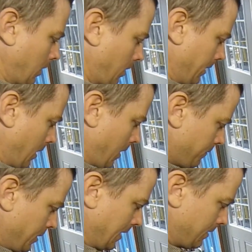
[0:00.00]

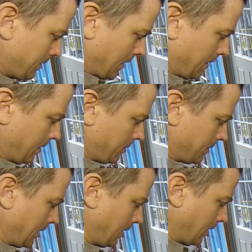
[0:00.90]
sending me parts for
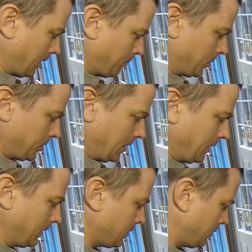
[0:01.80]
free, which I'm
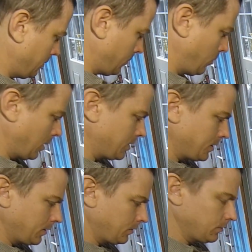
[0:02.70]
really
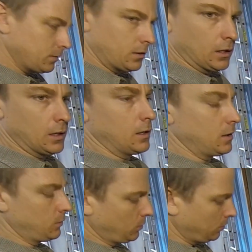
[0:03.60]
impressed with their
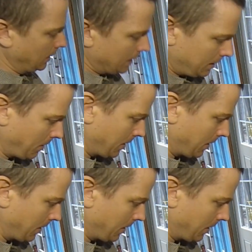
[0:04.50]
customer support.